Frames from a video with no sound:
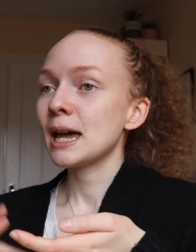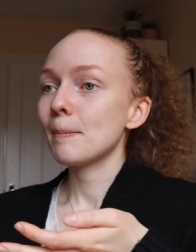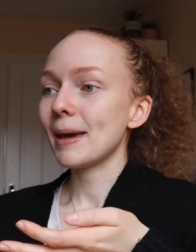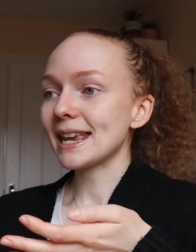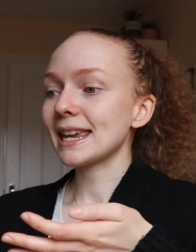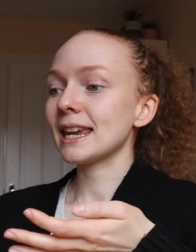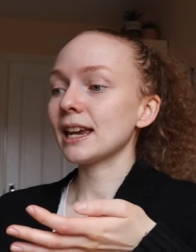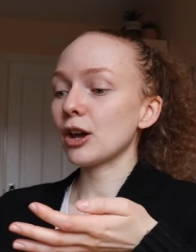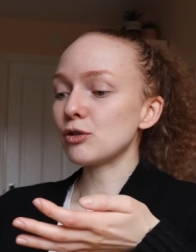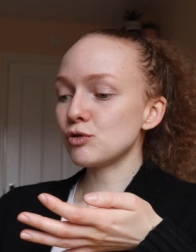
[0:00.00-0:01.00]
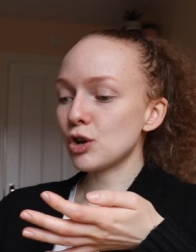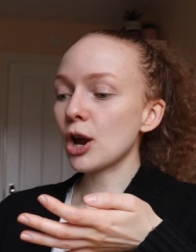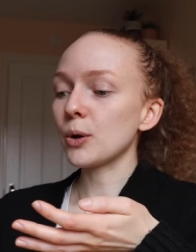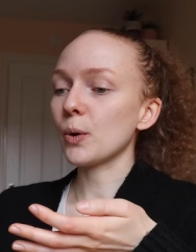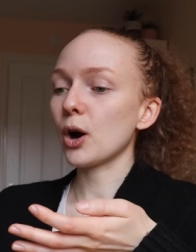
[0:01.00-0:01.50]
making a
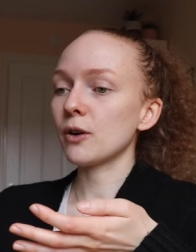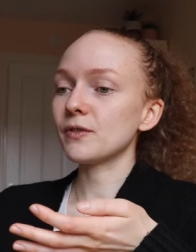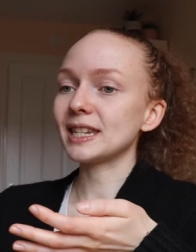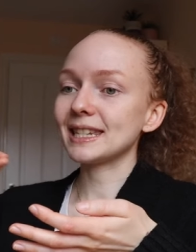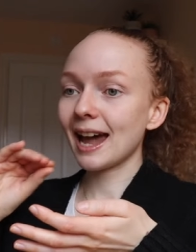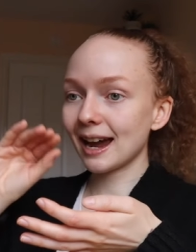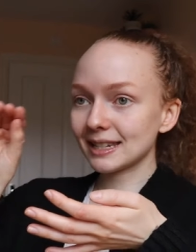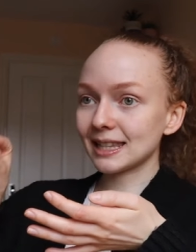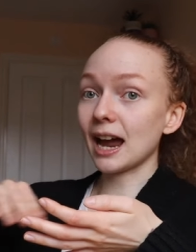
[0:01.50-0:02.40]
note of the texts